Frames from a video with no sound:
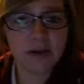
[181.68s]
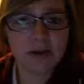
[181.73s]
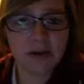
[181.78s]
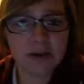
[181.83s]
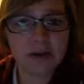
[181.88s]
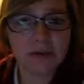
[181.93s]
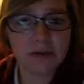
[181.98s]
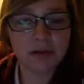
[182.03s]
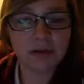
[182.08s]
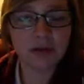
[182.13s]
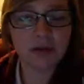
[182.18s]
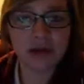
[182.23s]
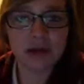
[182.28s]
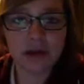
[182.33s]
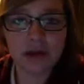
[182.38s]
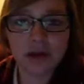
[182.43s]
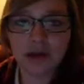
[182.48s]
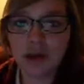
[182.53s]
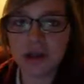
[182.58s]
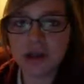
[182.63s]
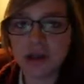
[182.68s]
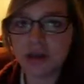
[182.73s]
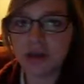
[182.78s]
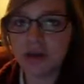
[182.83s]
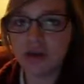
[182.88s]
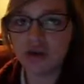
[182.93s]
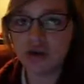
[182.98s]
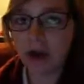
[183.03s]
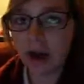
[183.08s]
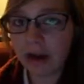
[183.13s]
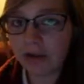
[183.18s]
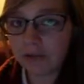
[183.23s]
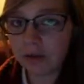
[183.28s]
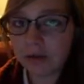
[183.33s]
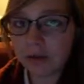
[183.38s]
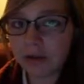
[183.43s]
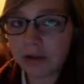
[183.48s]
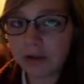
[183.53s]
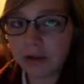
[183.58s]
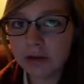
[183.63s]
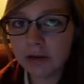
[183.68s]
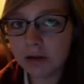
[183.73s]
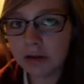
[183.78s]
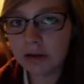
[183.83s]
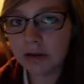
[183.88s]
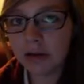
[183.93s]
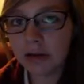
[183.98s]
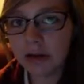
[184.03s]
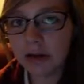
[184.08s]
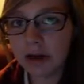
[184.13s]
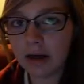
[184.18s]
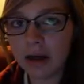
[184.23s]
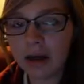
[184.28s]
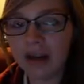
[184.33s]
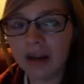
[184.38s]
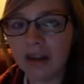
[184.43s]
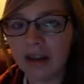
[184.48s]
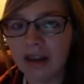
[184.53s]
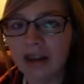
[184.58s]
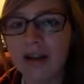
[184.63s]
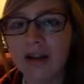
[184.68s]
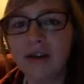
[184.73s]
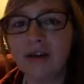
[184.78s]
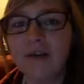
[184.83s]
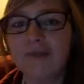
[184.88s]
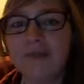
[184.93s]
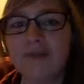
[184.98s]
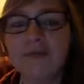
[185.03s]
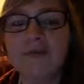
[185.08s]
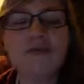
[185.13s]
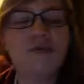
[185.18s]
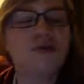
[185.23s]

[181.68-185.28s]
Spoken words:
in the summer is just to travel. I love